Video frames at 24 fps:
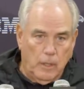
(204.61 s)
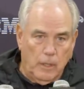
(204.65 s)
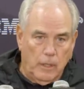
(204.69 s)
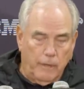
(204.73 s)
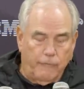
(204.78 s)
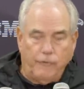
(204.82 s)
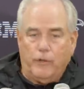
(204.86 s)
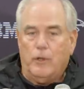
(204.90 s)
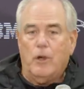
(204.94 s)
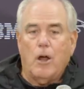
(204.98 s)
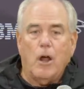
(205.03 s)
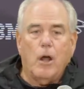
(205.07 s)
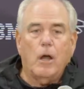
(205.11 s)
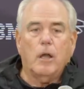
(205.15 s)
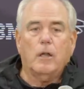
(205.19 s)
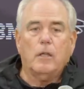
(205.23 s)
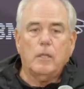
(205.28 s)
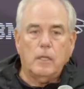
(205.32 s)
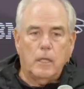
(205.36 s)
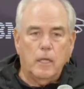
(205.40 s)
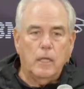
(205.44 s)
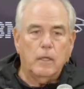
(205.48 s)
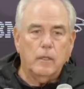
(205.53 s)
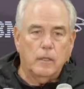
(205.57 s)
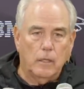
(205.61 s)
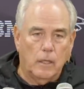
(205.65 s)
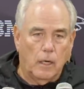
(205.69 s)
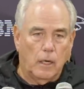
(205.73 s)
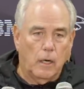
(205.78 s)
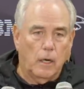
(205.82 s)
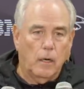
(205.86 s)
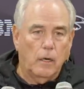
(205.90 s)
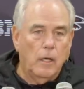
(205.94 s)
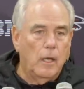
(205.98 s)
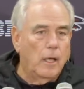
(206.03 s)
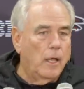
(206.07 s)
If you aren't getting
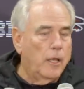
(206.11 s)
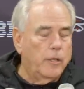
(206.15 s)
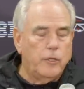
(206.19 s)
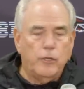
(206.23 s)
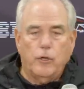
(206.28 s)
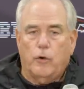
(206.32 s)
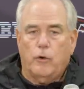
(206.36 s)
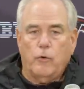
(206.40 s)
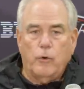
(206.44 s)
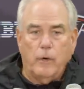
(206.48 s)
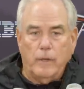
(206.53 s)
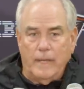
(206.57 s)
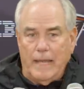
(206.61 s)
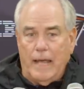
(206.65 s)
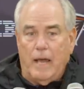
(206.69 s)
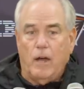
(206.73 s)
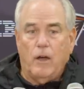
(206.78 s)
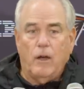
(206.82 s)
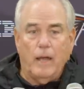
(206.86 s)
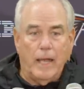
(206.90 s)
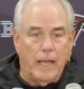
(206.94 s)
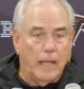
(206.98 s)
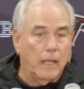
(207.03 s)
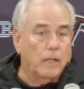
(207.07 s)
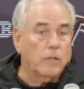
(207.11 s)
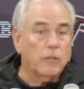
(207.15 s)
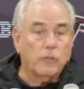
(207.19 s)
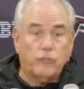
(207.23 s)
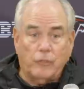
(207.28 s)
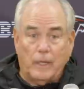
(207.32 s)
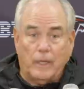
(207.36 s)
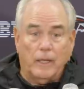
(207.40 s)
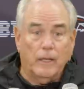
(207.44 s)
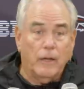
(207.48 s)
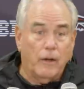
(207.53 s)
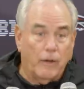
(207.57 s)
there, you're now hanging the
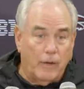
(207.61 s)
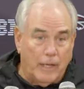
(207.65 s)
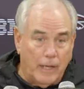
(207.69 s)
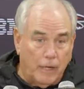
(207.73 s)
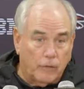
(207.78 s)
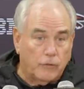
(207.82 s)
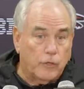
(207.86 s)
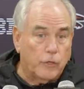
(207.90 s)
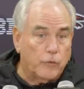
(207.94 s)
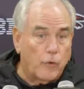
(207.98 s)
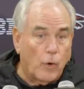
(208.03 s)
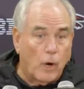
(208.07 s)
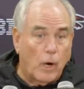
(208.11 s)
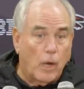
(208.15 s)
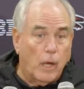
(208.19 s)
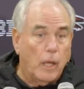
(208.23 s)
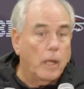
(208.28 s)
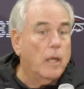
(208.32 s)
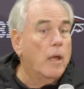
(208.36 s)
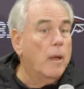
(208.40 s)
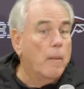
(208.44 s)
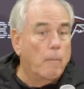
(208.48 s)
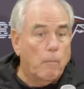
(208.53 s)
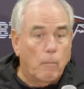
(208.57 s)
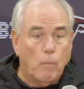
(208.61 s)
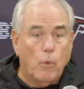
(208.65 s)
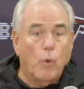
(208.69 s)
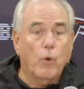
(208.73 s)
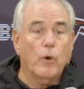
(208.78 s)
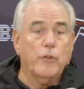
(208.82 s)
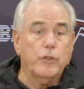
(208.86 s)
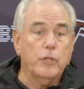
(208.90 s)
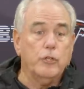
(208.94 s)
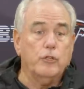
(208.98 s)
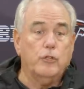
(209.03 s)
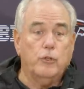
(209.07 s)
secondary out to dry
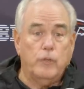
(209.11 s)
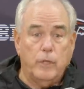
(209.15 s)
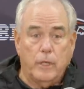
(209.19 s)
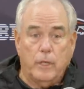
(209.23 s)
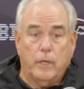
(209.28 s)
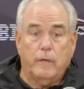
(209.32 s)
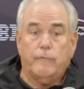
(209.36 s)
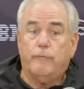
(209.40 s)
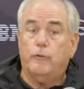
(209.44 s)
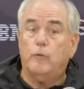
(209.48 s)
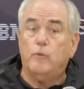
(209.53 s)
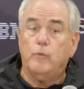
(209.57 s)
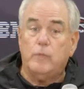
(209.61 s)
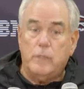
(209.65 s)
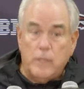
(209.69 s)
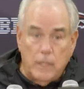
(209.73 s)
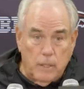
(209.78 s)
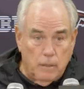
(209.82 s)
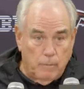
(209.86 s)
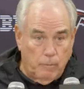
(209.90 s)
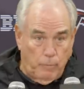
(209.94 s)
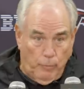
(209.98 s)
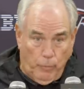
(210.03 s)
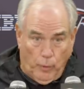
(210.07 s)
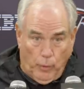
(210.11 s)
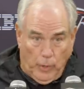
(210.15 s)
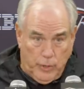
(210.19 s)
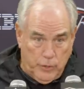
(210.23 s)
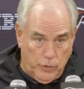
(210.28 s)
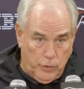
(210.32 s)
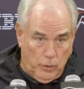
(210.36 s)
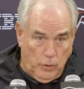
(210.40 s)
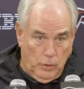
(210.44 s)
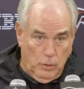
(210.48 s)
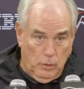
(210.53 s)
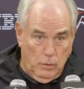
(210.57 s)
more than you did if you didn't
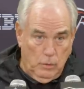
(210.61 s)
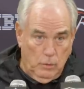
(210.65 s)
pressure.